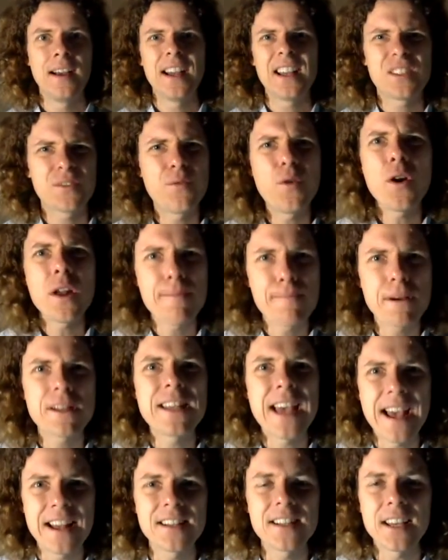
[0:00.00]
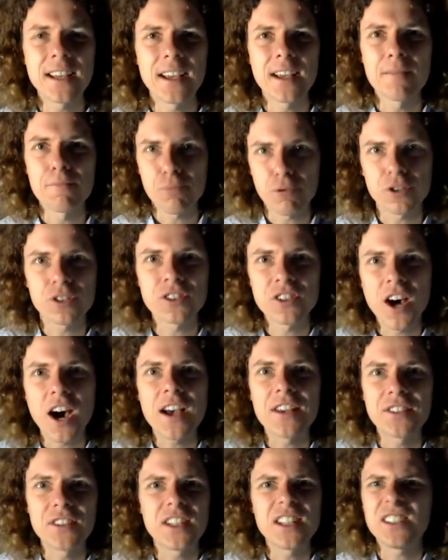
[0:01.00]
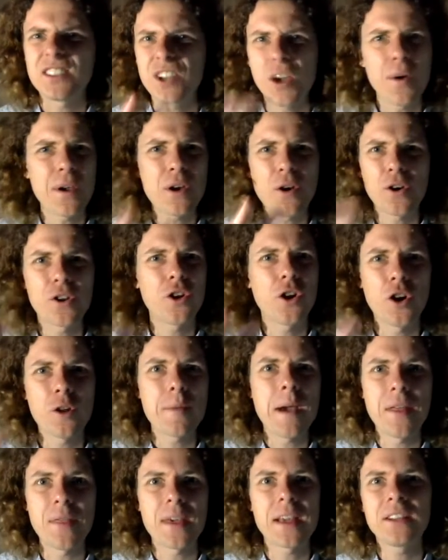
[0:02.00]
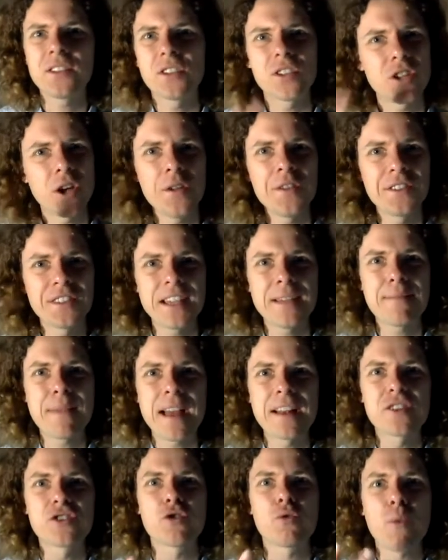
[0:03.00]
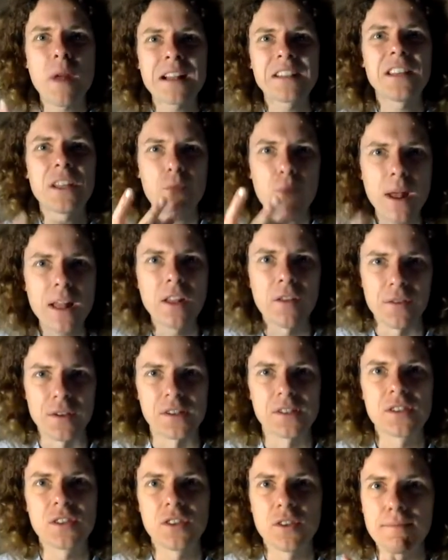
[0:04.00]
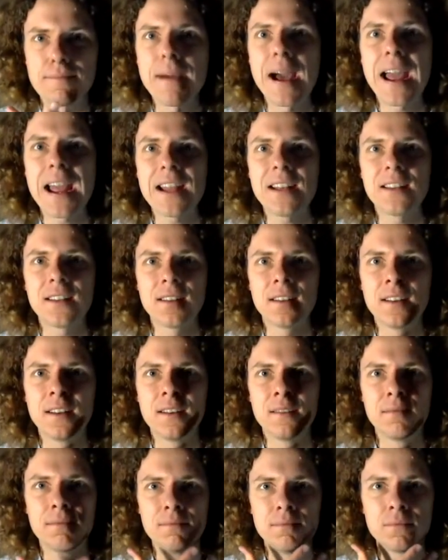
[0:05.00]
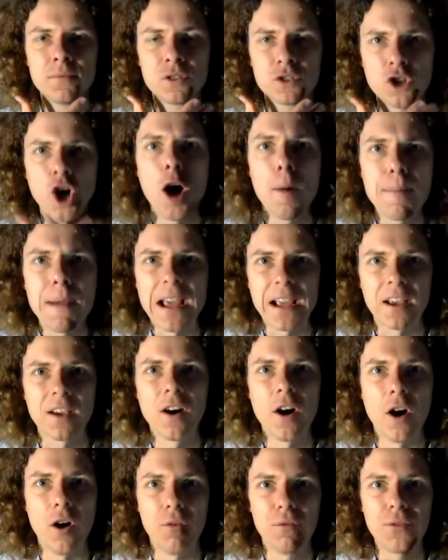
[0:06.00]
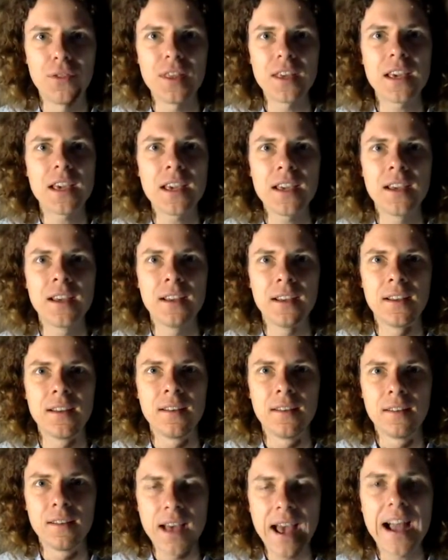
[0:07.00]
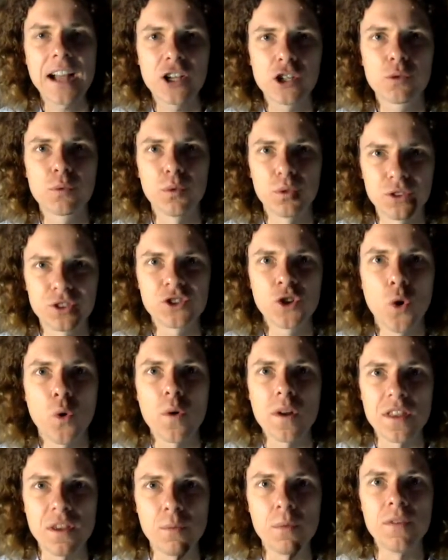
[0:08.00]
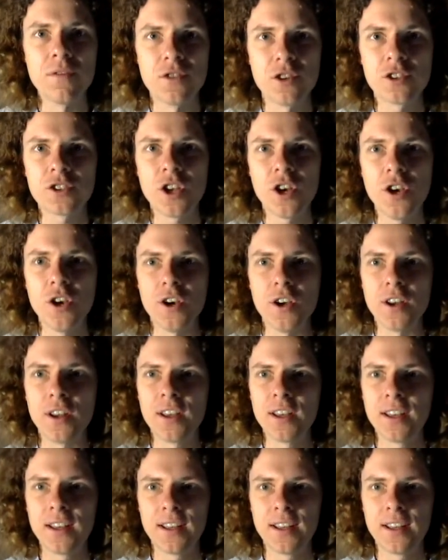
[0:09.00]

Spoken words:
It's very pedantic and precise, and he's going on and on about things that don't seem that directly relevant to the main topic of the actual story that we've just heard.